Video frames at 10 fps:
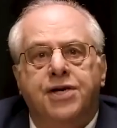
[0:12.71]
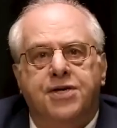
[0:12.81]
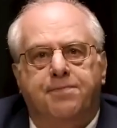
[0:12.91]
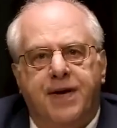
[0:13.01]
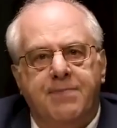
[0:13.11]

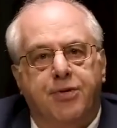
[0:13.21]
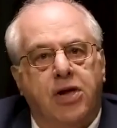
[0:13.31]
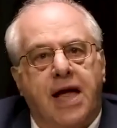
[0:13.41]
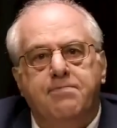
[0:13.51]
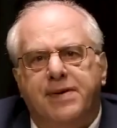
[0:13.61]
to
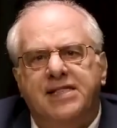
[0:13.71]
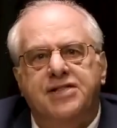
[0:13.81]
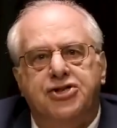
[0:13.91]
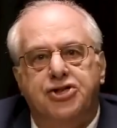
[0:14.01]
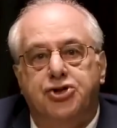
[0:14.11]
people and
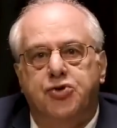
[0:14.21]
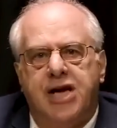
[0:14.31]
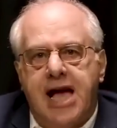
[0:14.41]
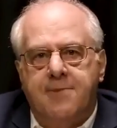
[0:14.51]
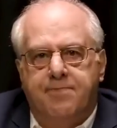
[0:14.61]
businesses who
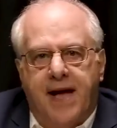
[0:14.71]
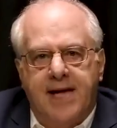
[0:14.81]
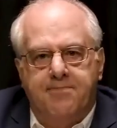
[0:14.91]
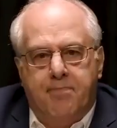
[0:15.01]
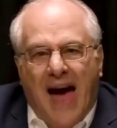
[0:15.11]
can't
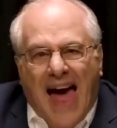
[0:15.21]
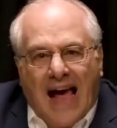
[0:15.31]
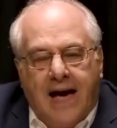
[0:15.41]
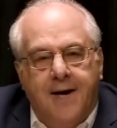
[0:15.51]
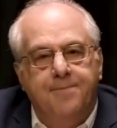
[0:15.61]
pay it
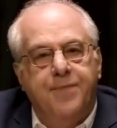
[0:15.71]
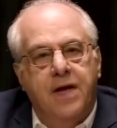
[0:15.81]
back.